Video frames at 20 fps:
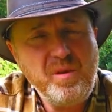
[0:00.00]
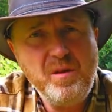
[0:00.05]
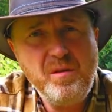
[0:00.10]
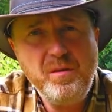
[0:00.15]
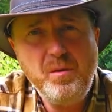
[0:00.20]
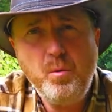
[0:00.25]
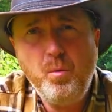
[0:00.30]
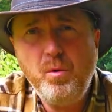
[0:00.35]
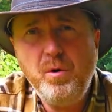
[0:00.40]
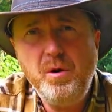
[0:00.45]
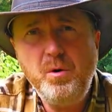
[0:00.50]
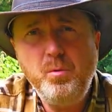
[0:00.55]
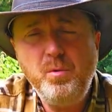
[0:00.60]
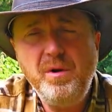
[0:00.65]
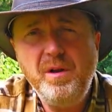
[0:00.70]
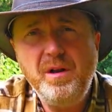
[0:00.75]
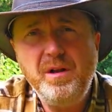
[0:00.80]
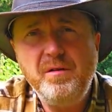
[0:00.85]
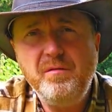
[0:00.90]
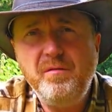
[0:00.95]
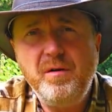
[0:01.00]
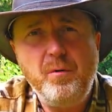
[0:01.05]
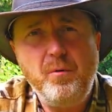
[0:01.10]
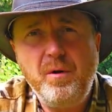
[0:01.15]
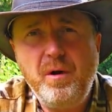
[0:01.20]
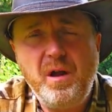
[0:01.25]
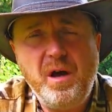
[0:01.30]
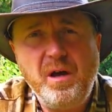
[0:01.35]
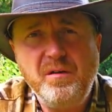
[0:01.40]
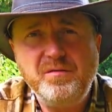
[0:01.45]
the way we live
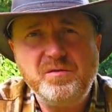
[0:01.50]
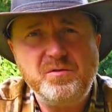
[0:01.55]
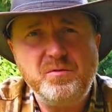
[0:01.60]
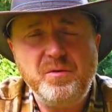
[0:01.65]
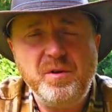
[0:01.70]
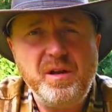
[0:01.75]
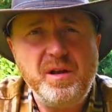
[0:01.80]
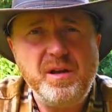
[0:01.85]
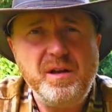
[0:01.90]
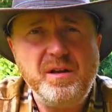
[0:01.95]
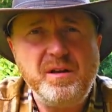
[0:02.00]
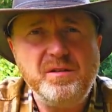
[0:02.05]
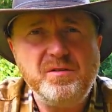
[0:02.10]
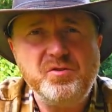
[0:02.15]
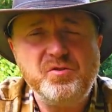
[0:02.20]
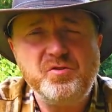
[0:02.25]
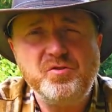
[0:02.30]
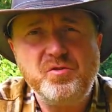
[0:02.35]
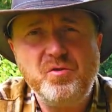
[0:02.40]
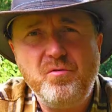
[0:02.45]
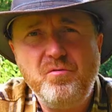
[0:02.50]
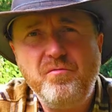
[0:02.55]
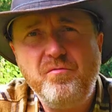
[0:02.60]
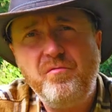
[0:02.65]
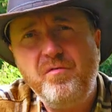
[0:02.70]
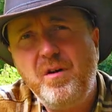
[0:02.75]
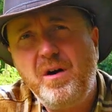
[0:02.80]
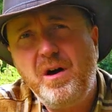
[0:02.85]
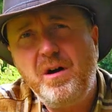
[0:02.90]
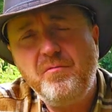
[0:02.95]
our lives today is so
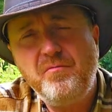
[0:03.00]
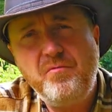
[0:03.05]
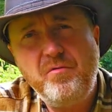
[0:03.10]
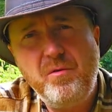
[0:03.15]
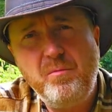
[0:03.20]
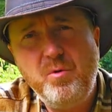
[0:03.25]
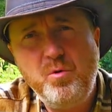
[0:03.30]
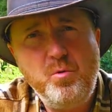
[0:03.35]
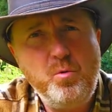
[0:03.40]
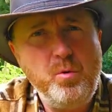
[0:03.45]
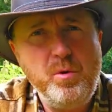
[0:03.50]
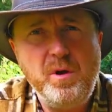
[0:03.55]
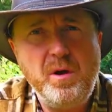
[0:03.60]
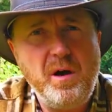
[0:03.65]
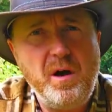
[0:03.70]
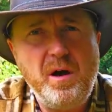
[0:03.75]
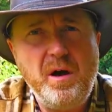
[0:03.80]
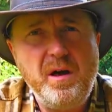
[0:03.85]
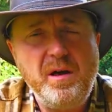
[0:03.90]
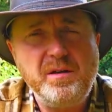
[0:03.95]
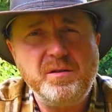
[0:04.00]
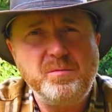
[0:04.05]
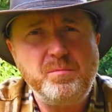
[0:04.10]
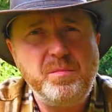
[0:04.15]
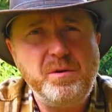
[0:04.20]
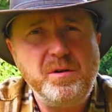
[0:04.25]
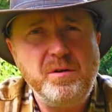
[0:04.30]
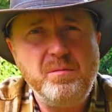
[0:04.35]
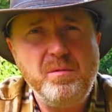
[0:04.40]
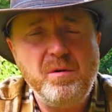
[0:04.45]
far from who we are as
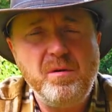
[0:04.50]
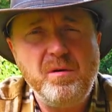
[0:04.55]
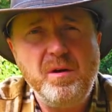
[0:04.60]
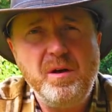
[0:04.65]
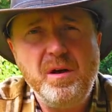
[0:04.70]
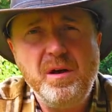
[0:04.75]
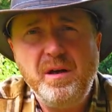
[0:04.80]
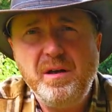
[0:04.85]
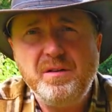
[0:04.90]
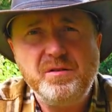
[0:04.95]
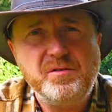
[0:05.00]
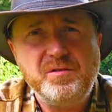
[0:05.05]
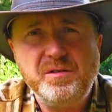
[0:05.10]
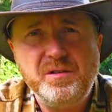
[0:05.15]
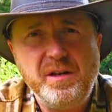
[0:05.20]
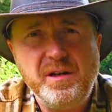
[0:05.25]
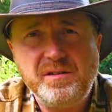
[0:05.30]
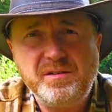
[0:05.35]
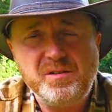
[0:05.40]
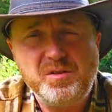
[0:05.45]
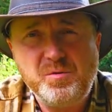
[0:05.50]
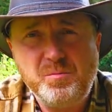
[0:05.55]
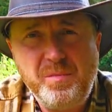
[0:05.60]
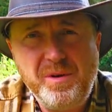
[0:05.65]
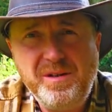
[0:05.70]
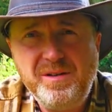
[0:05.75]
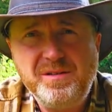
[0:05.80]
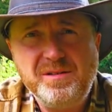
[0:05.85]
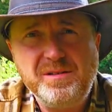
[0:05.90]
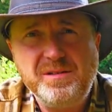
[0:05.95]
people as a
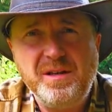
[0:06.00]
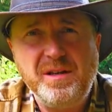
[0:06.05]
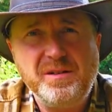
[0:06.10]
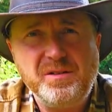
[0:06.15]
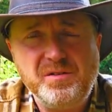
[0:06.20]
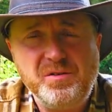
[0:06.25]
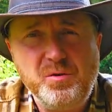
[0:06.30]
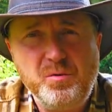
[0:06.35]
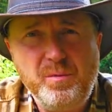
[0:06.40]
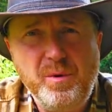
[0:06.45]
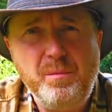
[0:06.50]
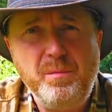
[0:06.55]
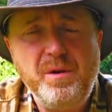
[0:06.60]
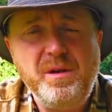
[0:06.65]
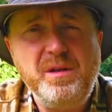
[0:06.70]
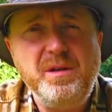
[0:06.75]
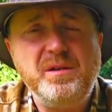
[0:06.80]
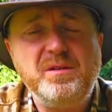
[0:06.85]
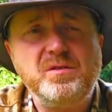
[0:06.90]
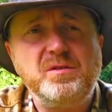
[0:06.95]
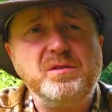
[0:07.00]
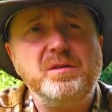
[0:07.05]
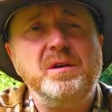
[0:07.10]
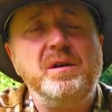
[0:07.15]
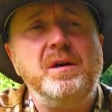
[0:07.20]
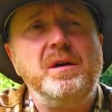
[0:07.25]
species, as human beings.